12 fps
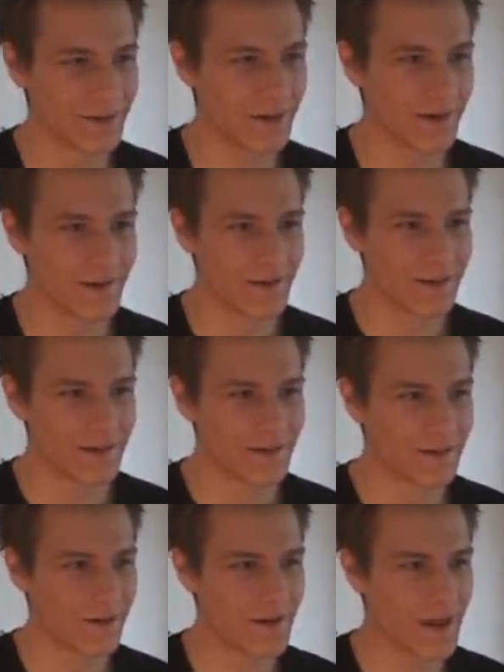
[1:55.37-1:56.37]
Woo!
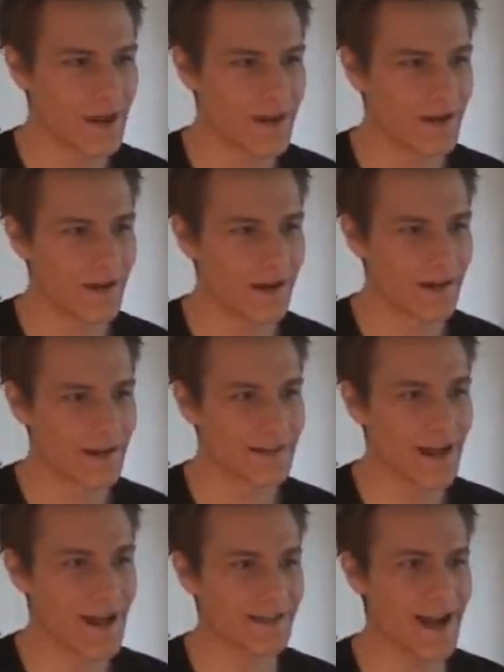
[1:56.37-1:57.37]
Okay, I got a
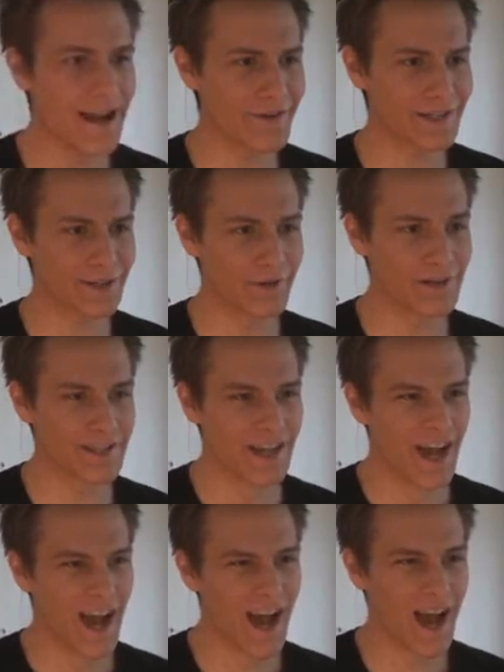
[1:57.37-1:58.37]
da Dagorasaurus!
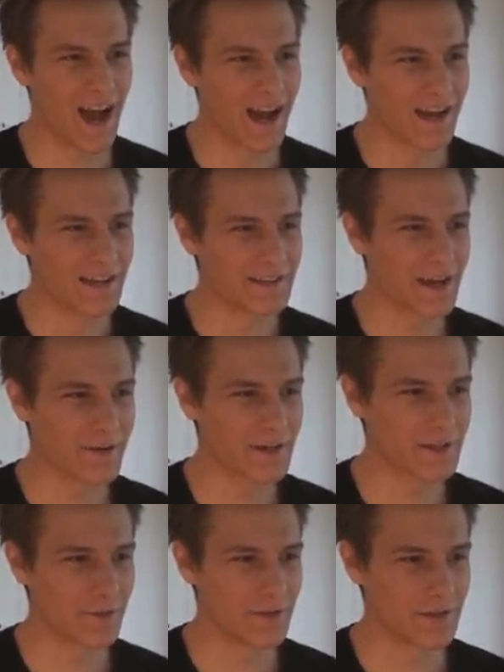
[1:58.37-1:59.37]
Ah!
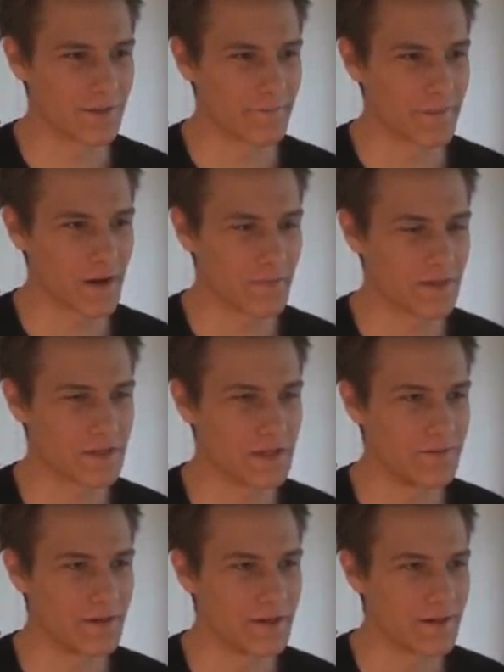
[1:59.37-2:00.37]
Dagorasaurus. Come here,
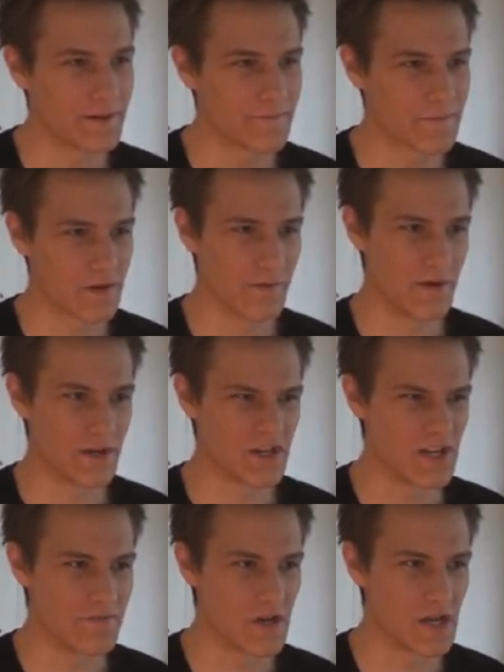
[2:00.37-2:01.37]
Steve. Come here,
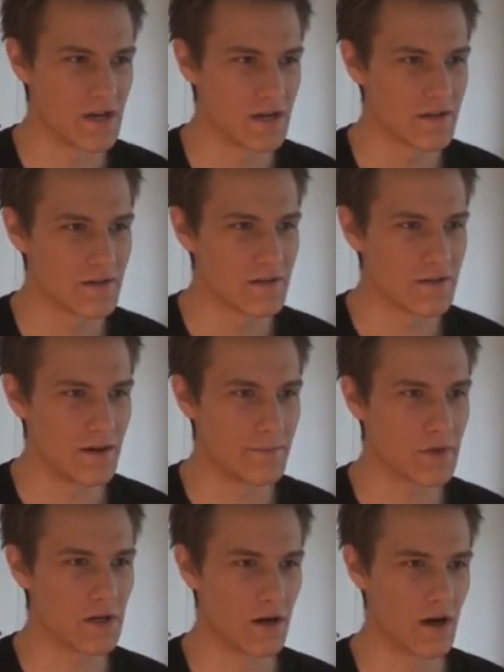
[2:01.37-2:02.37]
Stevie.
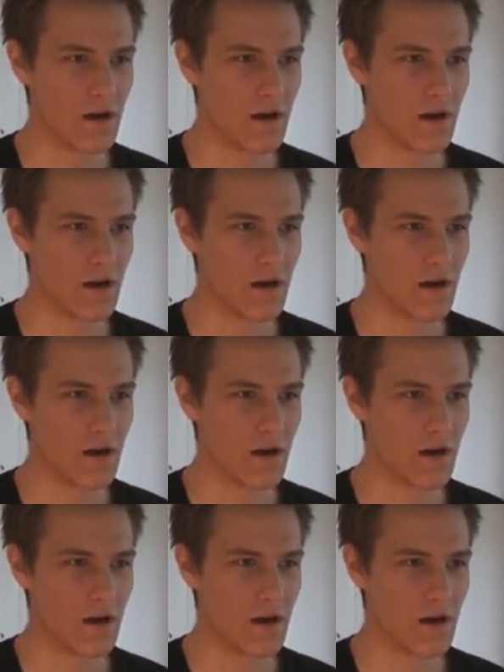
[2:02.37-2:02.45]
I'm gonna